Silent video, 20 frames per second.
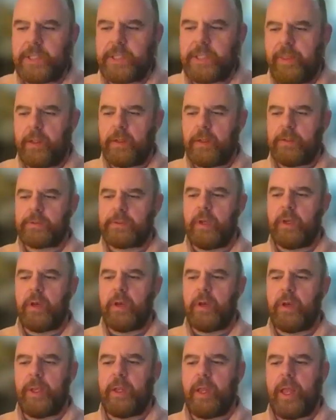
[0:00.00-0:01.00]
and I think there's
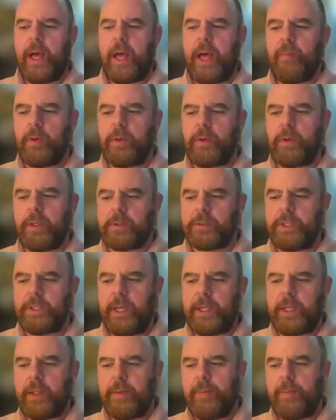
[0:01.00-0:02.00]
going to be a lot more deals
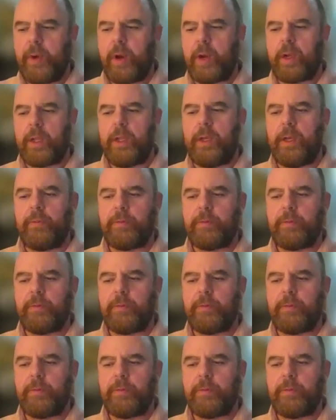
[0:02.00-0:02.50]
hitting the market.